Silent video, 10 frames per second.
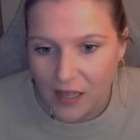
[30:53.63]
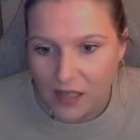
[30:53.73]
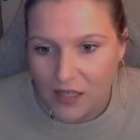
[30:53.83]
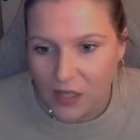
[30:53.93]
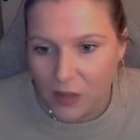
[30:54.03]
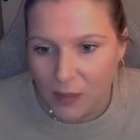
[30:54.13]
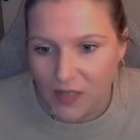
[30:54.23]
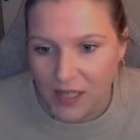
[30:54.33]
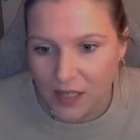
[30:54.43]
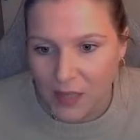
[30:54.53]
So I'm
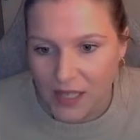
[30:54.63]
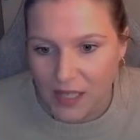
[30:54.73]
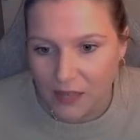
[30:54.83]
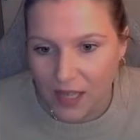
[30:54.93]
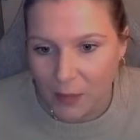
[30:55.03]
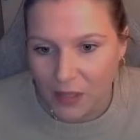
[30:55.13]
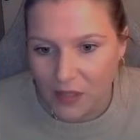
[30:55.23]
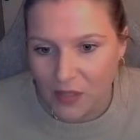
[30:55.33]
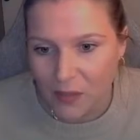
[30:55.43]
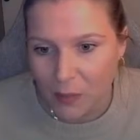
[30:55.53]
telling myself the chemicals
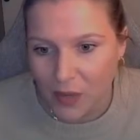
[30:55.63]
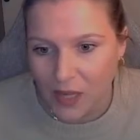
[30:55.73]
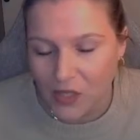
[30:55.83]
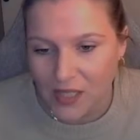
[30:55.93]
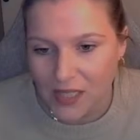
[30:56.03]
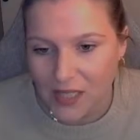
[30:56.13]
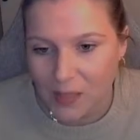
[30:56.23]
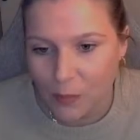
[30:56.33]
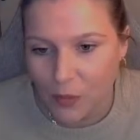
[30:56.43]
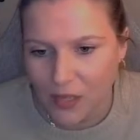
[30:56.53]
of my brain just need
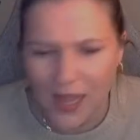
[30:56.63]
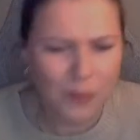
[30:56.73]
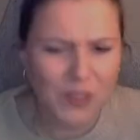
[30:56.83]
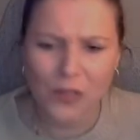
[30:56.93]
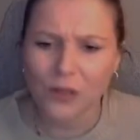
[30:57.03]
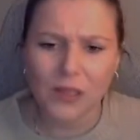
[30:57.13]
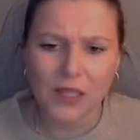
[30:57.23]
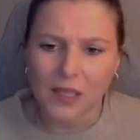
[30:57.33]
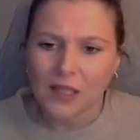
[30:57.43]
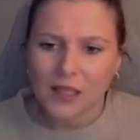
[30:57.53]
support.
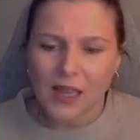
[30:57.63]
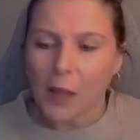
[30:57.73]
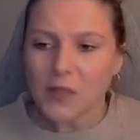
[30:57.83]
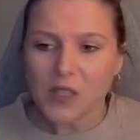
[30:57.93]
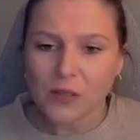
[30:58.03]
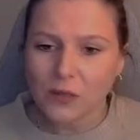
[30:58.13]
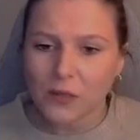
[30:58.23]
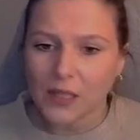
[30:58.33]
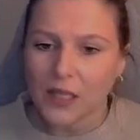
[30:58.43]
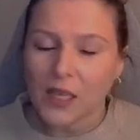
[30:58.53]
Absolutely.
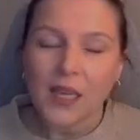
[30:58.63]
Absolutely.